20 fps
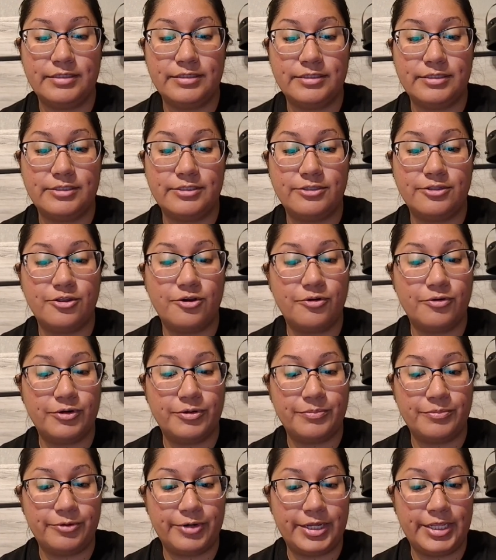slower
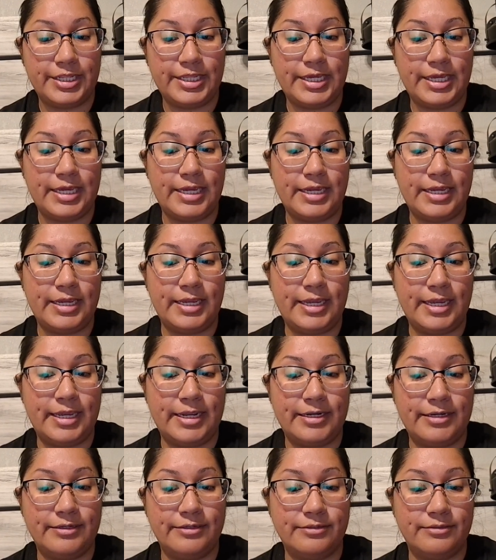breathing
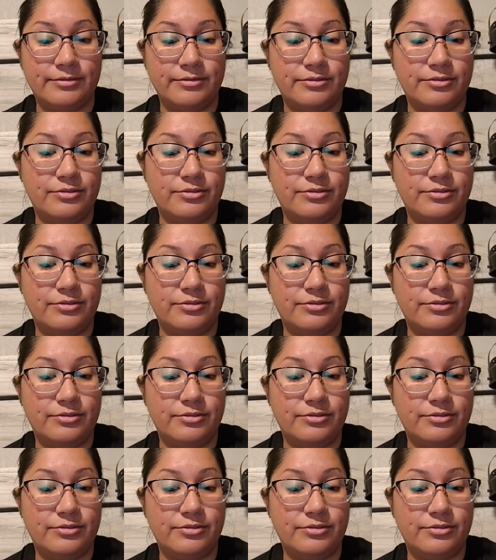and